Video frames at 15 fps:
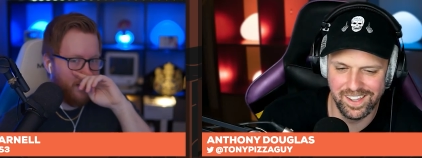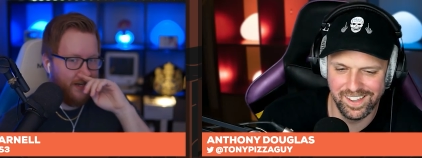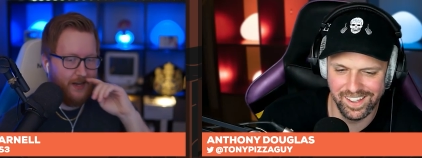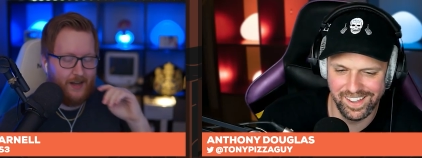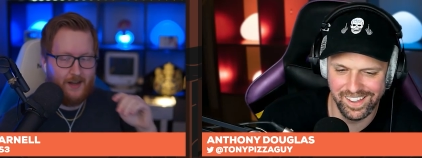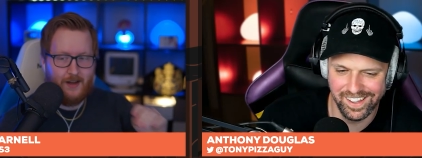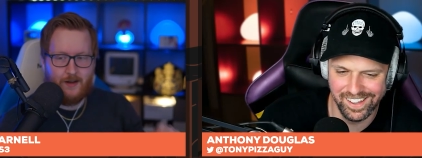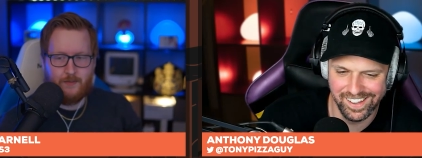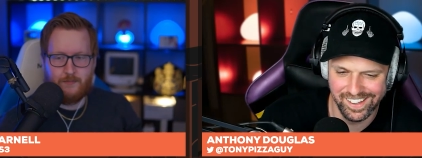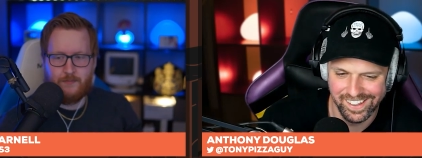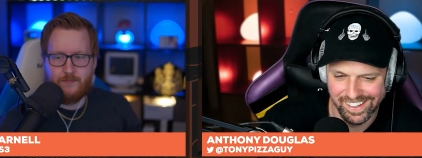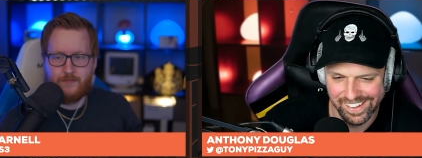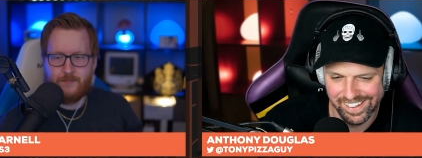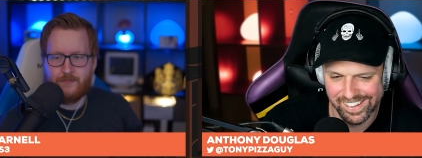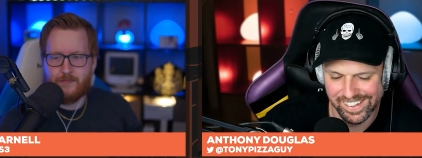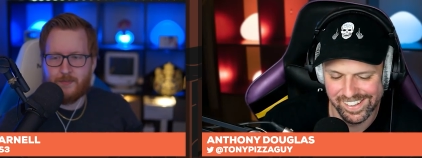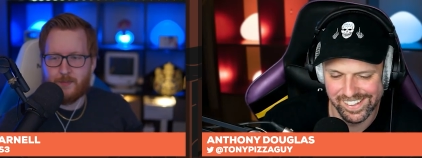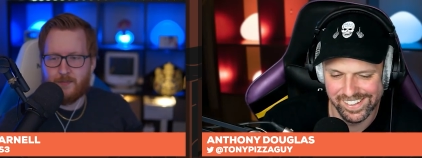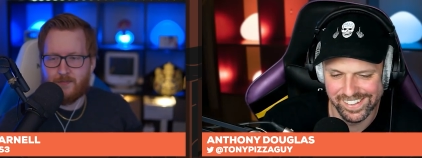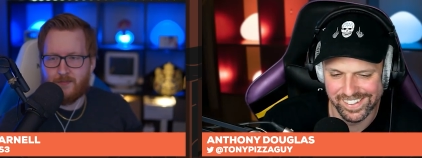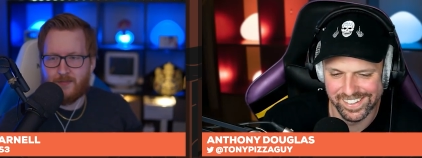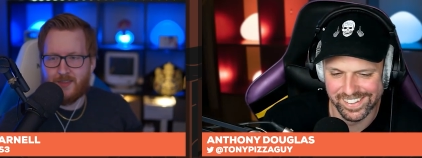Speaker 1: Um, such as
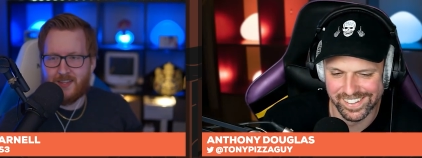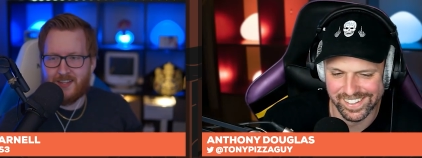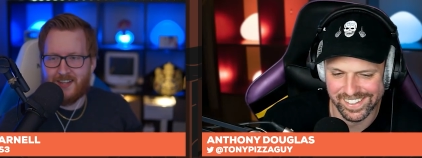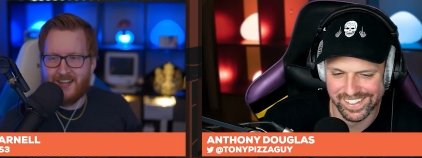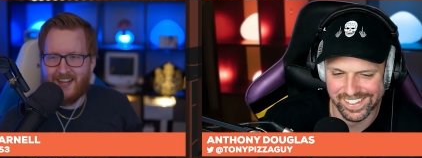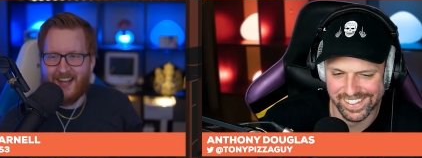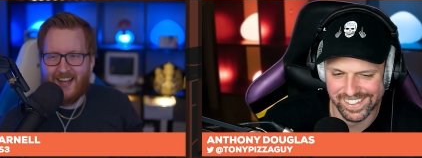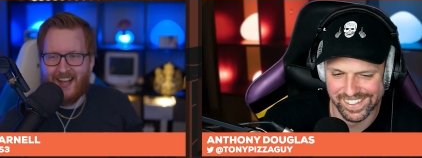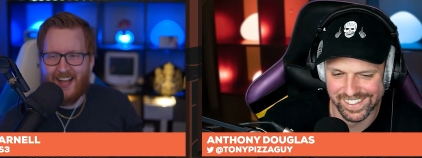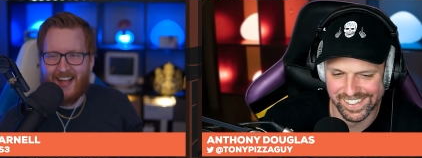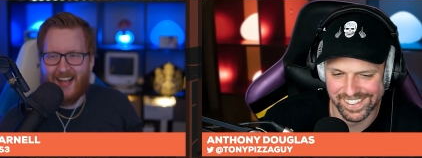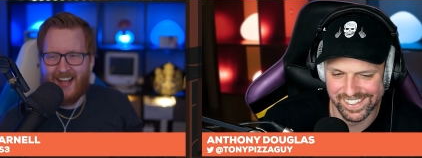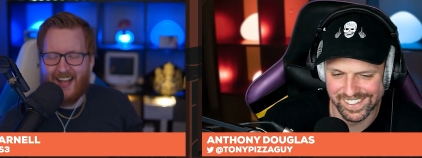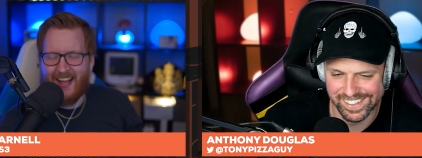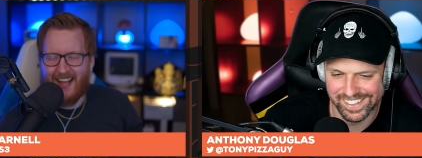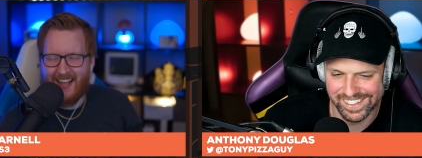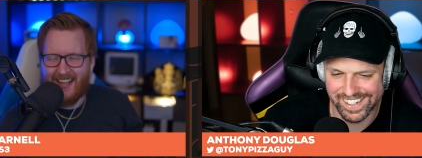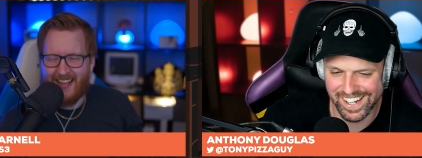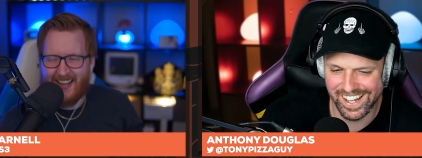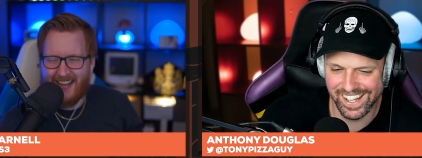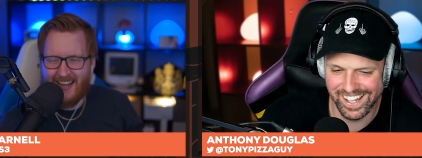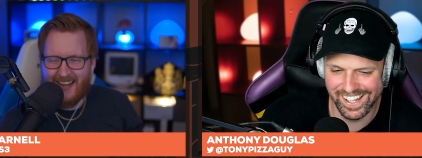such as life. yeah,
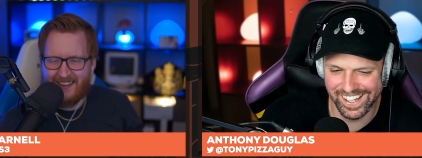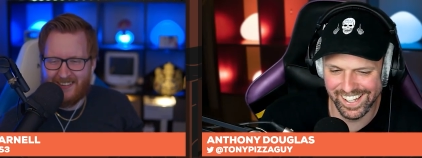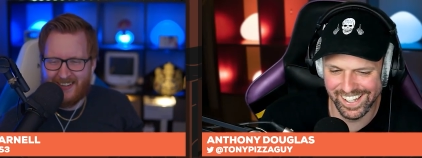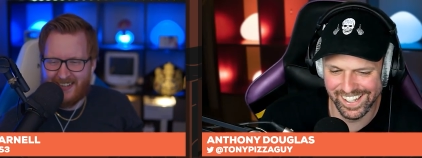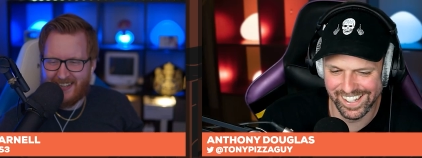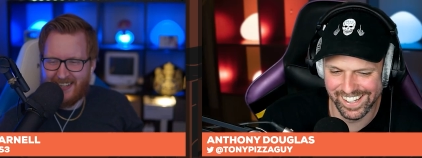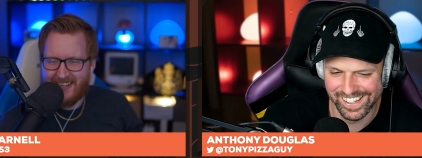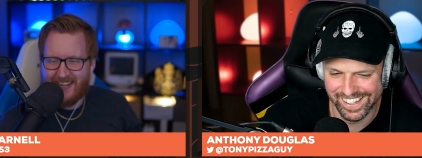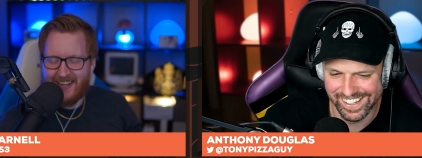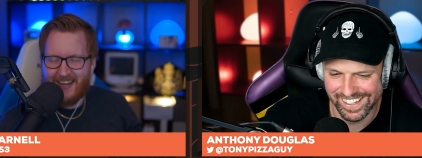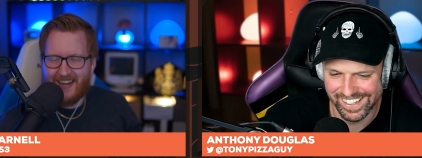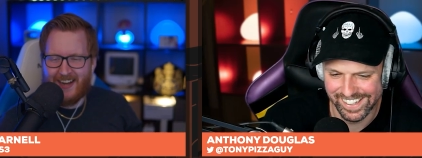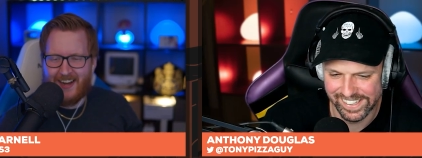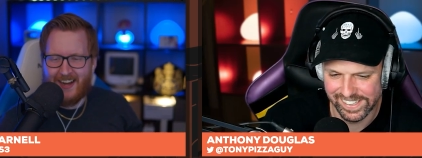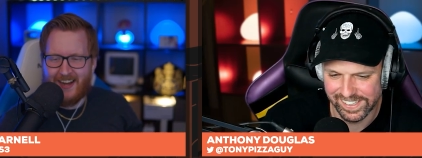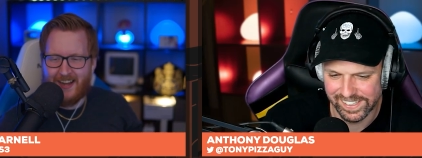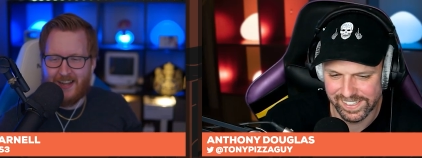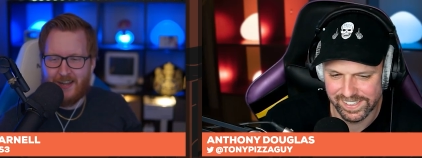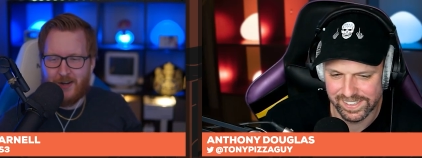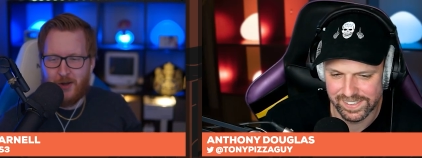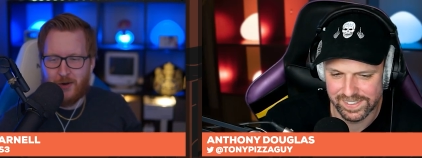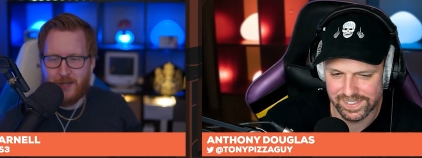I mean, uh,
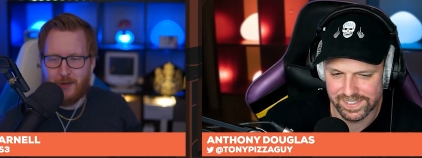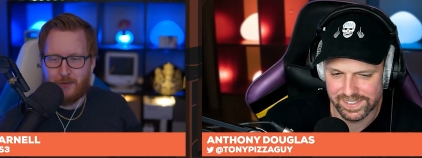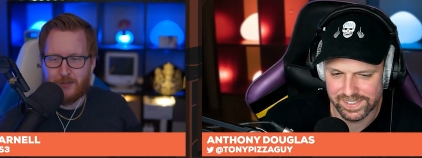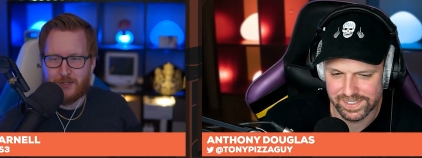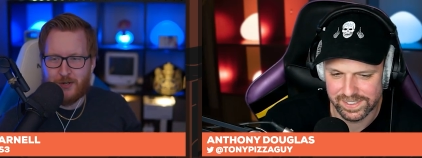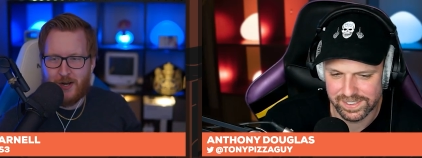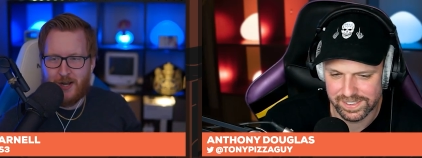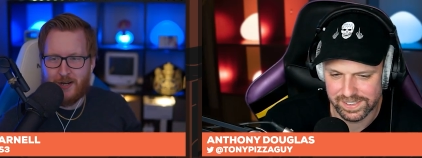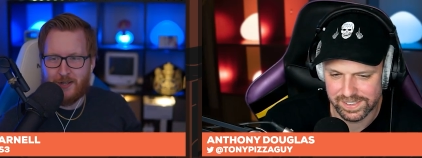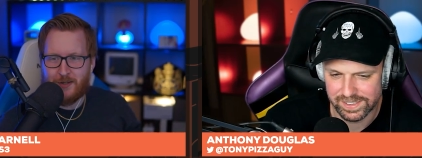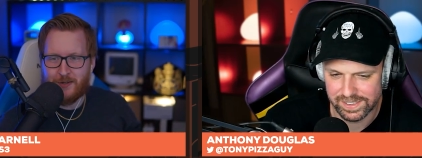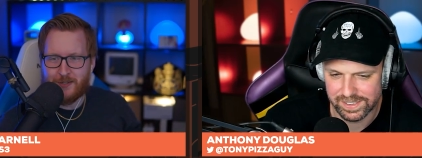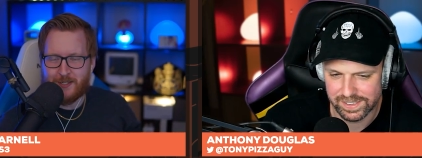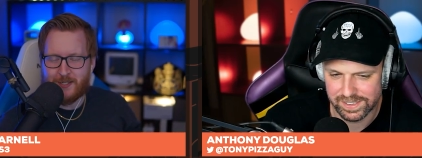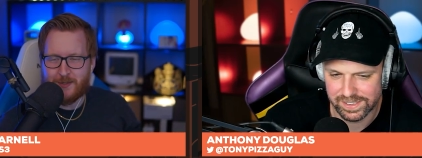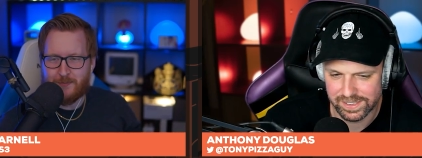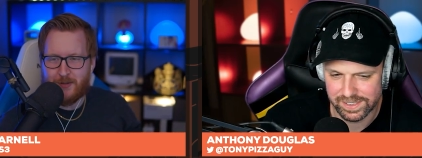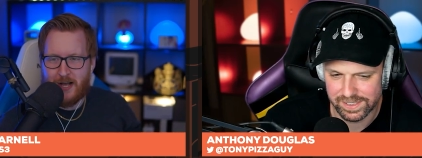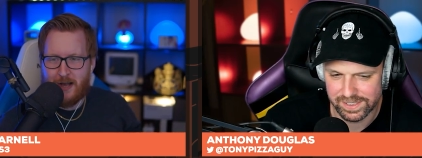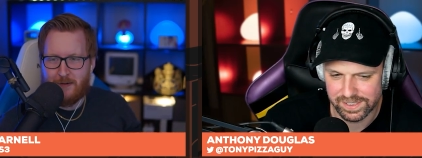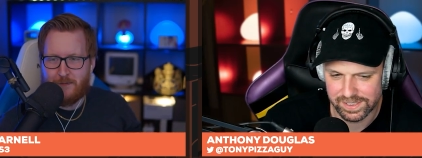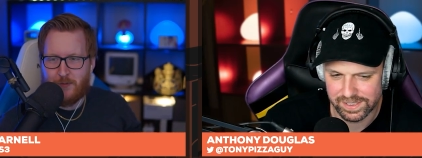Inoki was trying to use as a
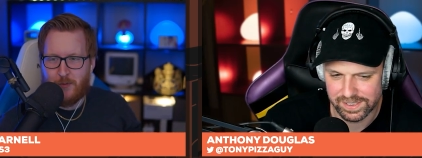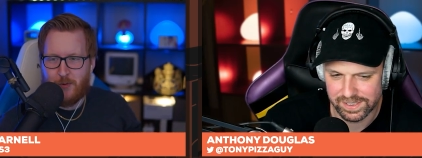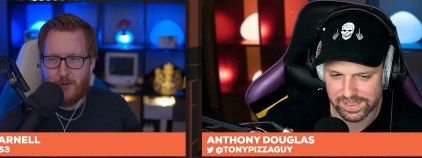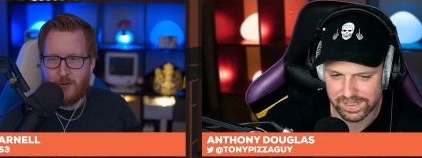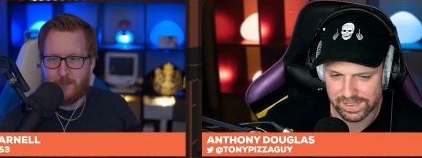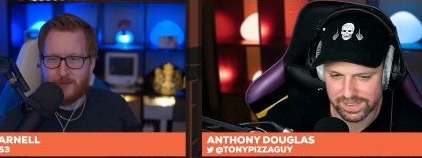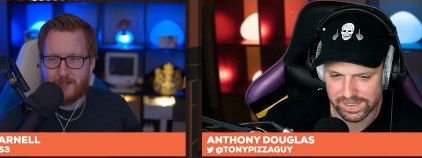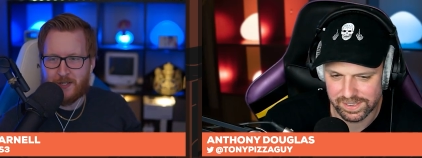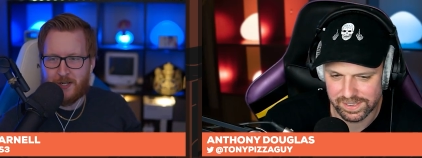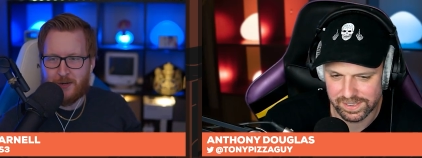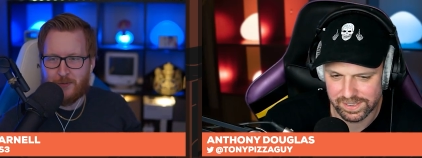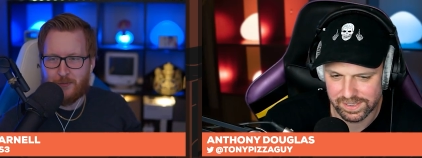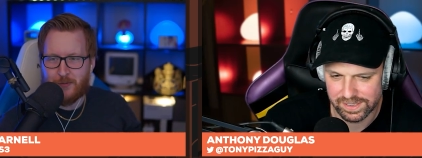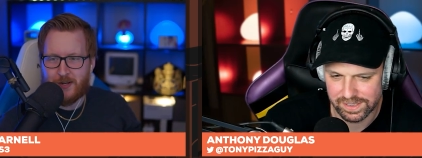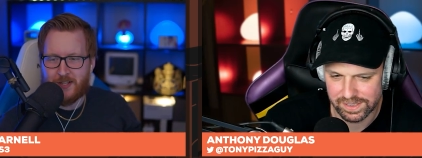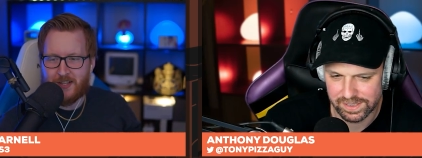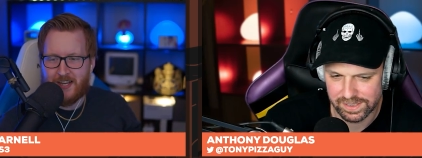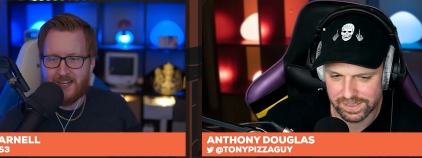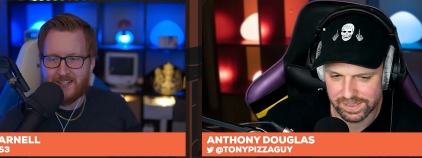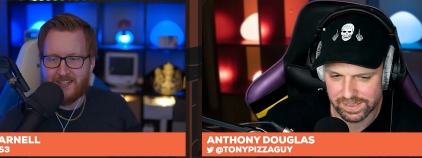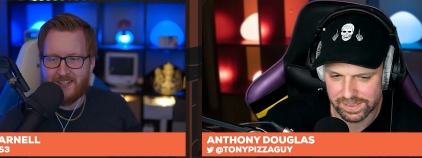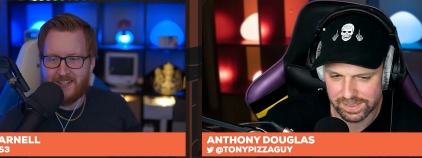platform to get
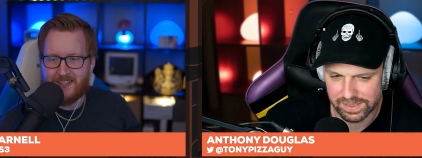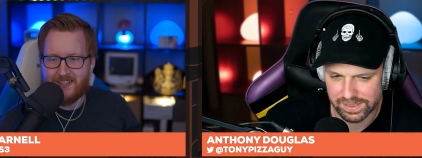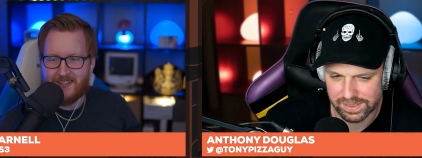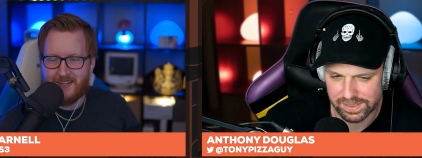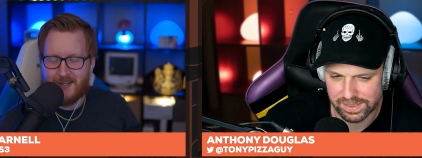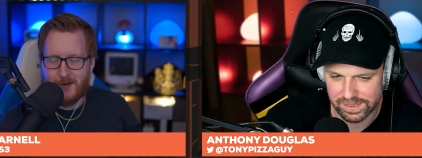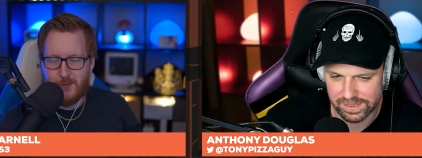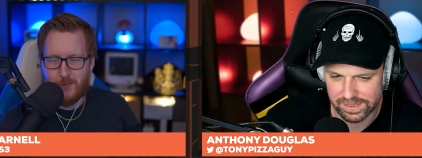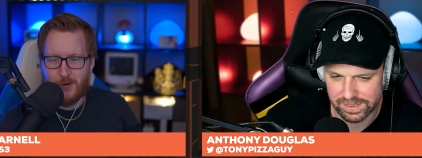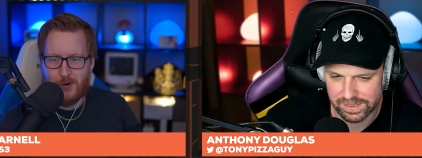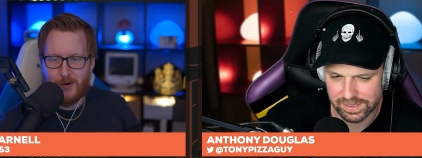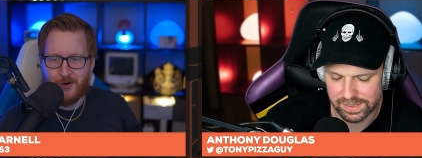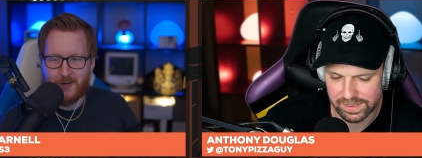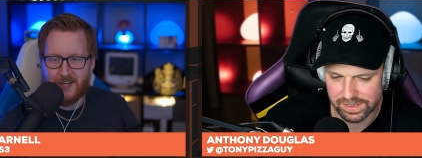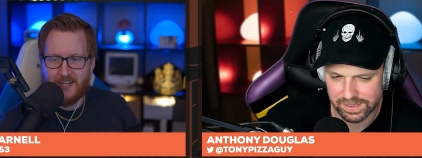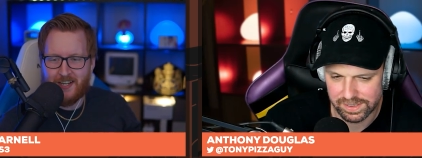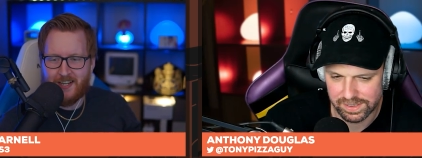reelected, didn't work.